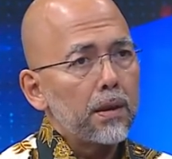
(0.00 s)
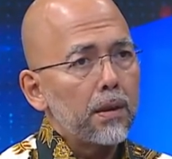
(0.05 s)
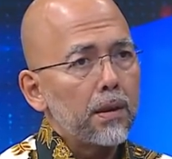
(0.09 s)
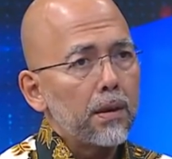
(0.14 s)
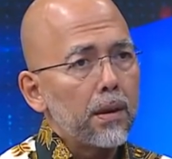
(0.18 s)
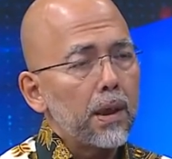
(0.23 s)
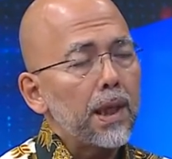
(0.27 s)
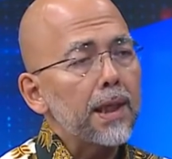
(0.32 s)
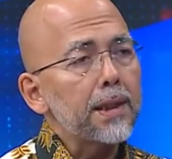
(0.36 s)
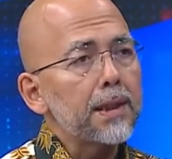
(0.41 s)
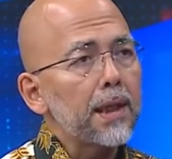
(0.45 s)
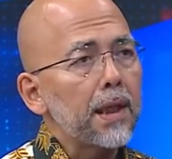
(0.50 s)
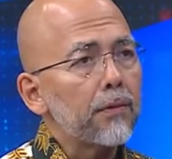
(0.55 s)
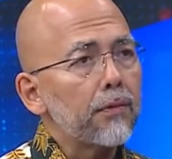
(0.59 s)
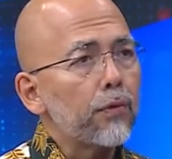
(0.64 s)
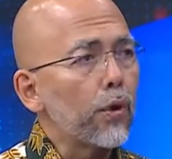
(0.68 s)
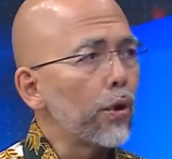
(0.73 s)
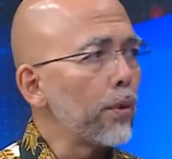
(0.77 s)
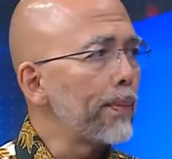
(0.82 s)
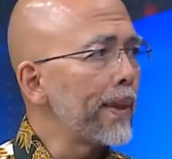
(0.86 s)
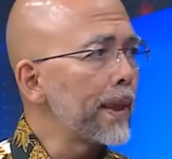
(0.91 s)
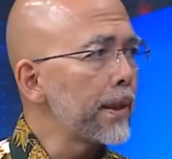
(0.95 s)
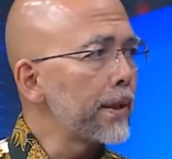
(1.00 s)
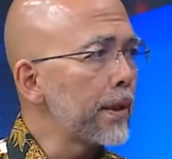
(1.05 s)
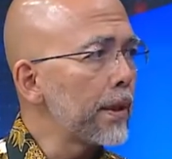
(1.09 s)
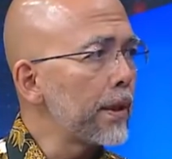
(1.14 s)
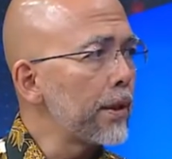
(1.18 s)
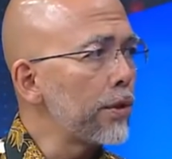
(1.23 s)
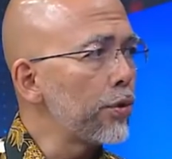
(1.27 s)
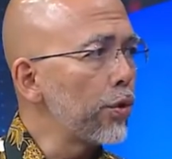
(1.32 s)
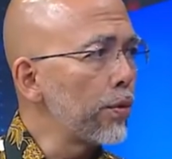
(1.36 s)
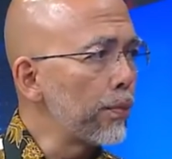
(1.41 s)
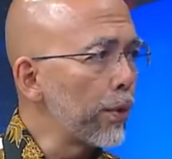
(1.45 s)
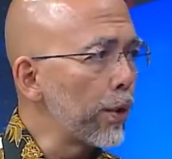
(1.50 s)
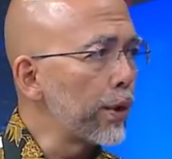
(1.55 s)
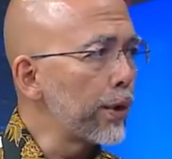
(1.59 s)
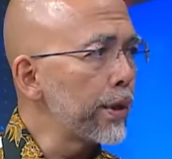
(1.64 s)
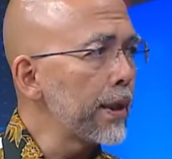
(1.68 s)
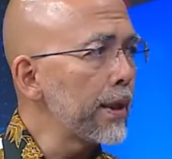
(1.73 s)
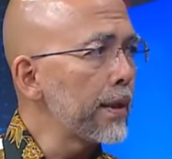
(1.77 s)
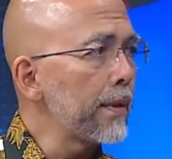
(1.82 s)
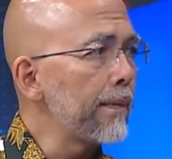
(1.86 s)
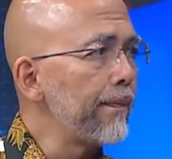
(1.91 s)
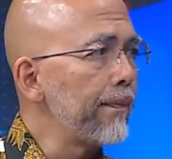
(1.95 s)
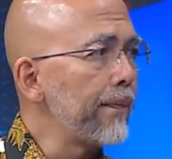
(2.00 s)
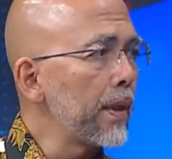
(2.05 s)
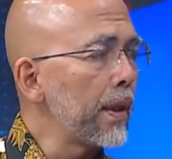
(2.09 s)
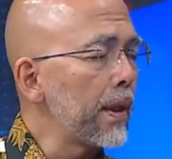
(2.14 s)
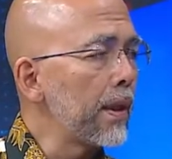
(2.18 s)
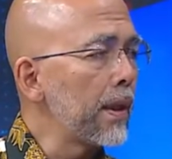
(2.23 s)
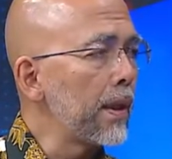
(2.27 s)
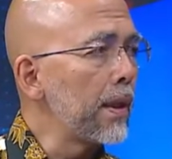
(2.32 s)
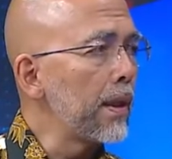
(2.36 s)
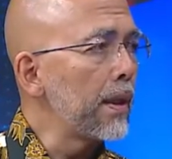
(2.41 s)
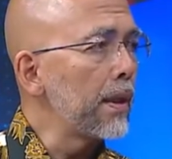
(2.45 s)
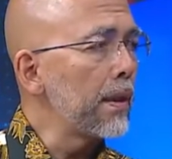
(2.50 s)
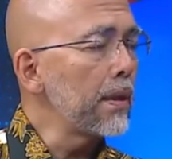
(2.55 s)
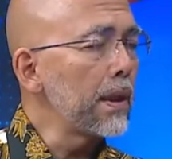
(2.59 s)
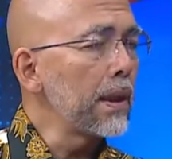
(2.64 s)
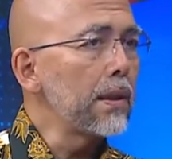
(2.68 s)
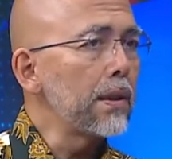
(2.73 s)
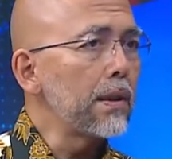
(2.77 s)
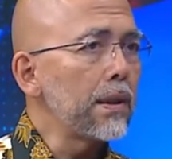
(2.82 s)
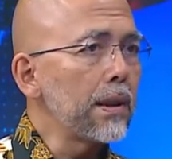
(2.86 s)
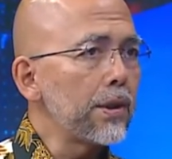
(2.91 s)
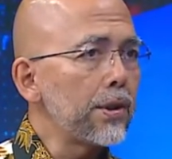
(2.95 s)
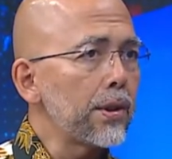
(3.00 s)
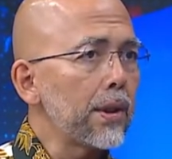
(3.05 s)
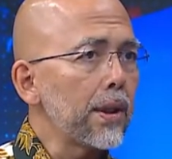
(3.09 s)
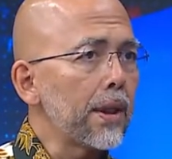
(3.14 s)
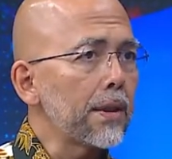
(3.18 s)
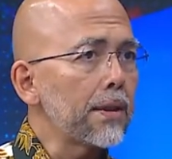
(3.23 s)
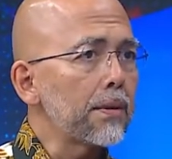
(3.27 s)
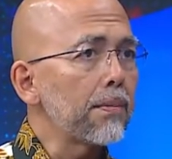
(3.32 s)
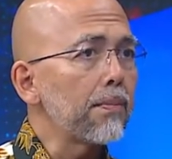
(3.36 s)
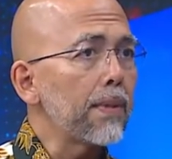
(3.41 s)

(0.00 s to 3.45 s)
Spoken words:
all ASEAN foreign ministers supported Indonesia's